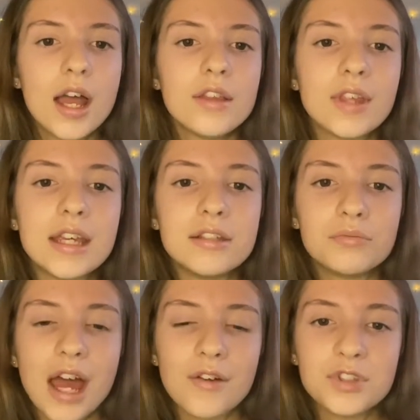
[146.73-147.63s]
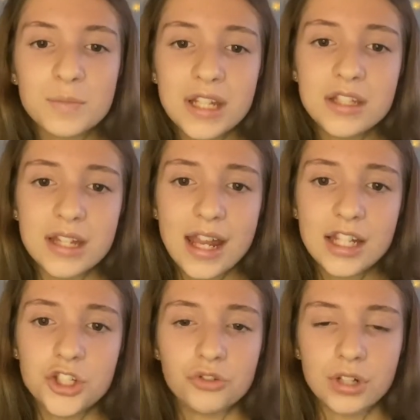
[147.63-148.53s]
They'd have splintered
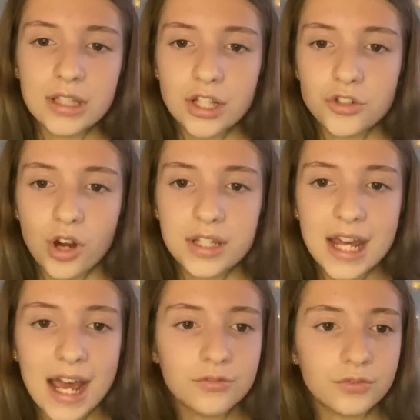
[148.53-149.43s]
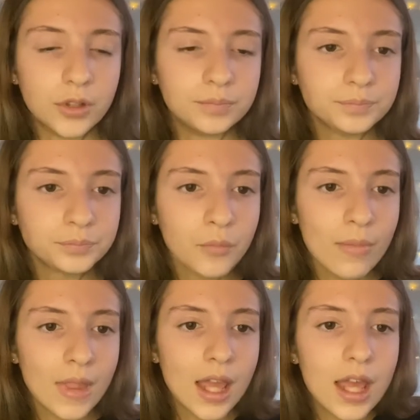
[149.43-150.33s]
any tree they tried to hang from.
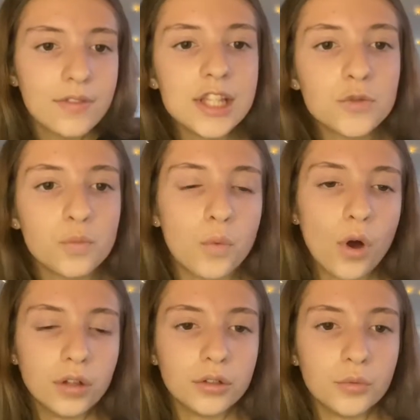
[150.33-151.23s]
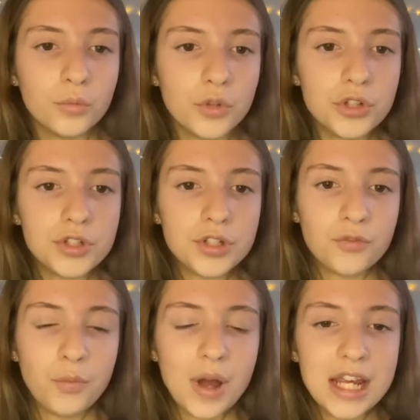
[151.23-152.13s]
This one would
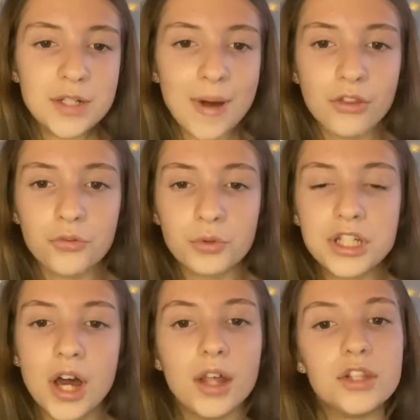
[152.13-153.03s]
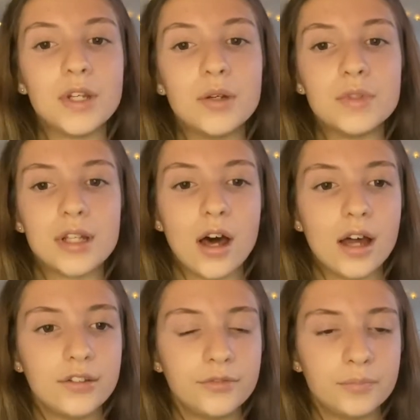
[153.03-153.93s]
have weighed about 3 tons when it was
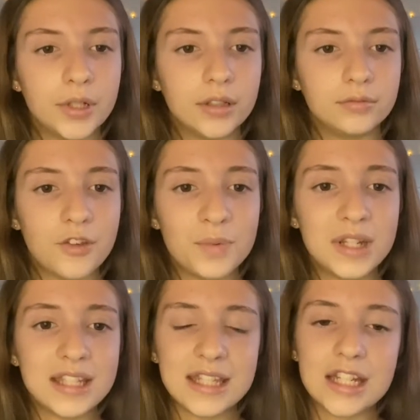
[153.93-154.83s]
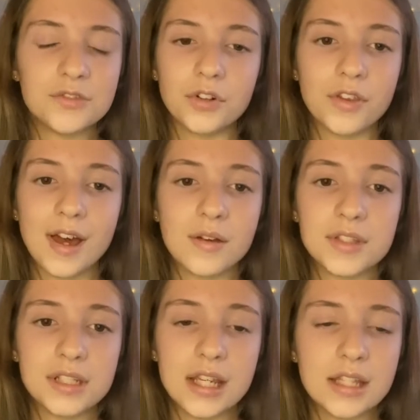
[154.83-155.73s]
alive, but they've been extinct for
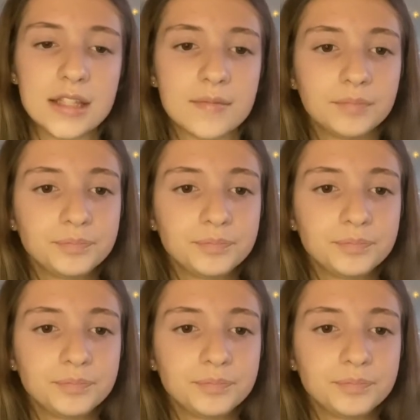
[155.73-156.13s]
1,000 years.